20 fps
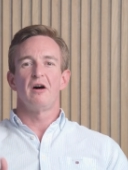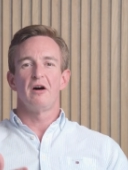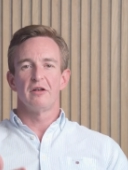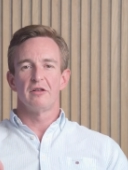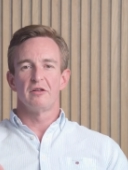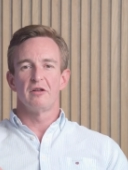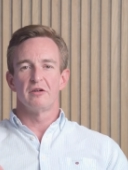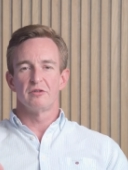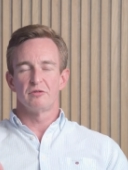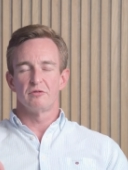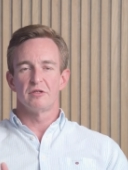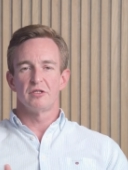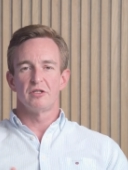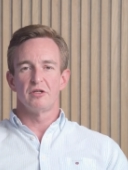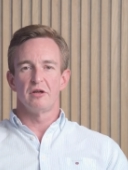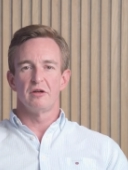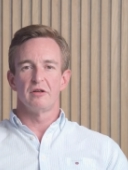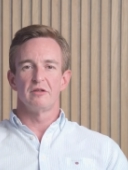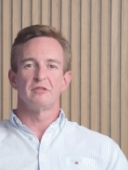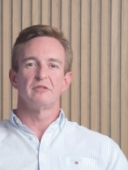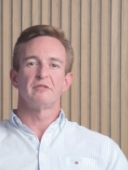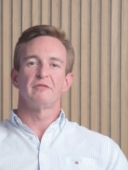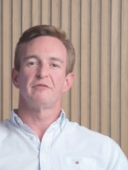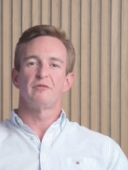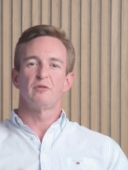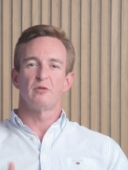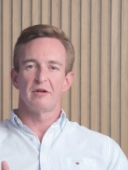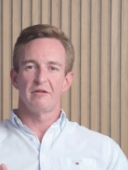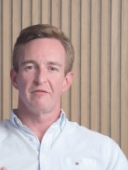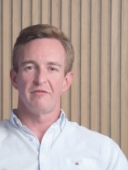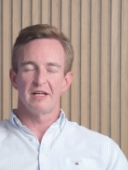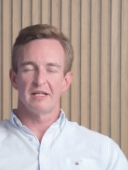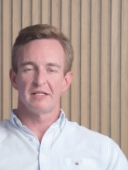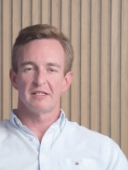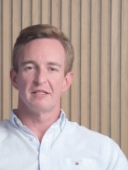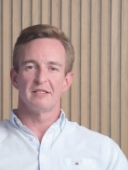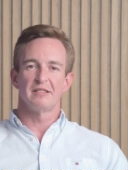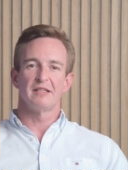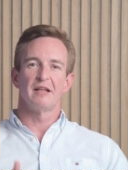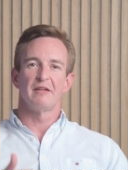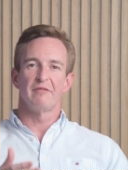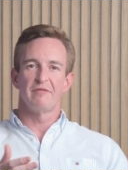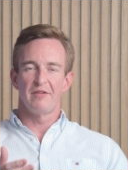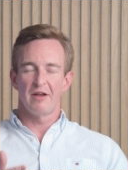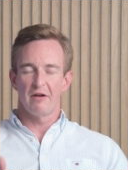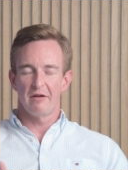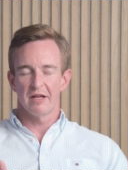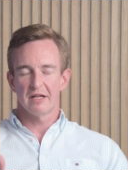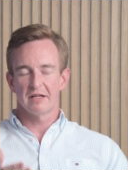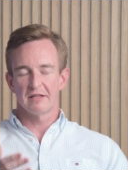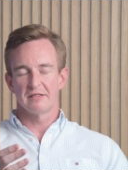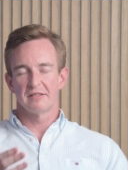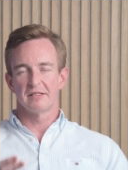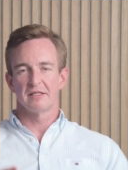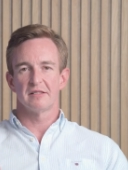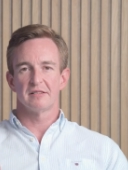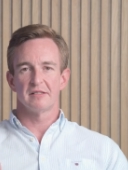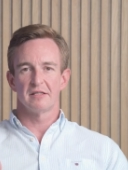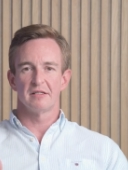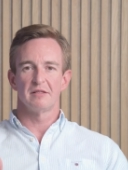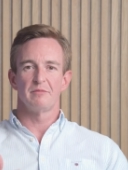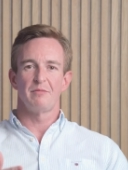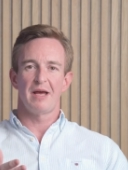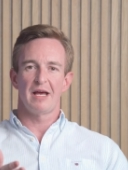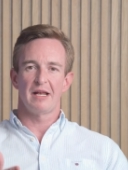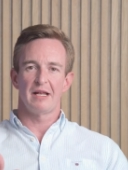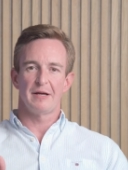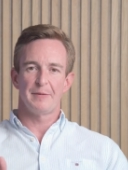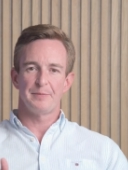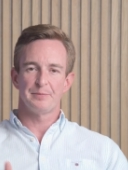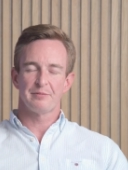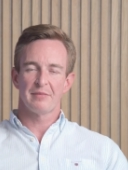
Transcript: on those returns for investors in a very consistent manner.